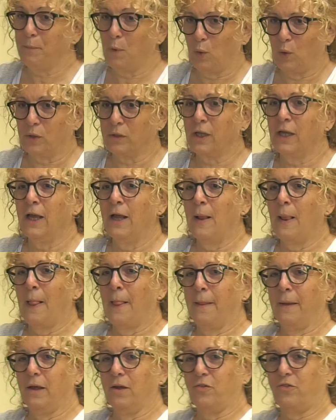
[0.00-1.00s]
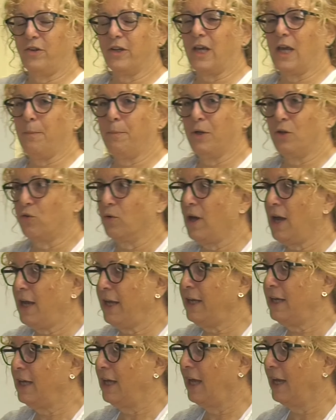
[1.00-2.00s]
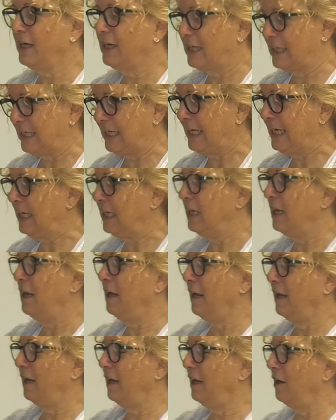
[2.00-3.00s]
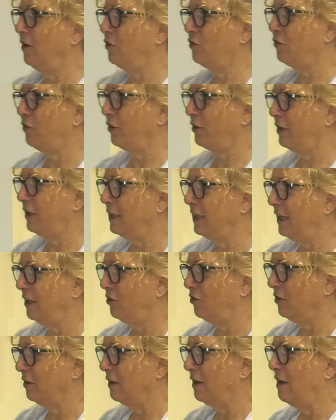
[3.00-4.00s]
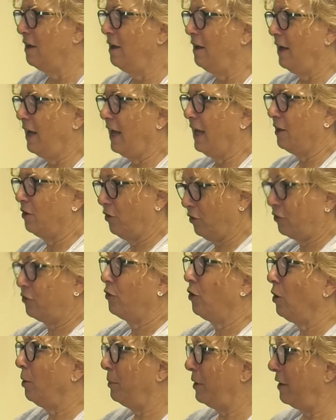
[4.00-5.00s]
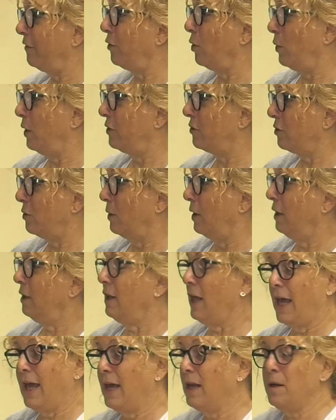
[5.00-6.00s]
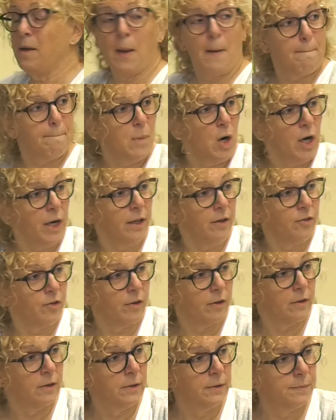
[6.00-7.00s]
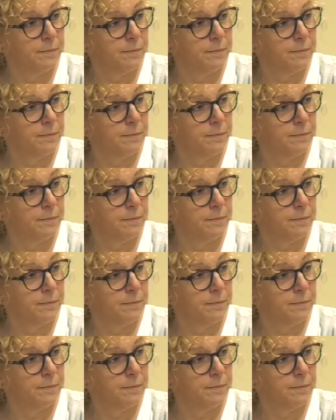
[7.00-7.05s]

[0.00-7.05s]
mold is to keep it dry and clean, air circulation, and disturbed every once in a while, and monitor.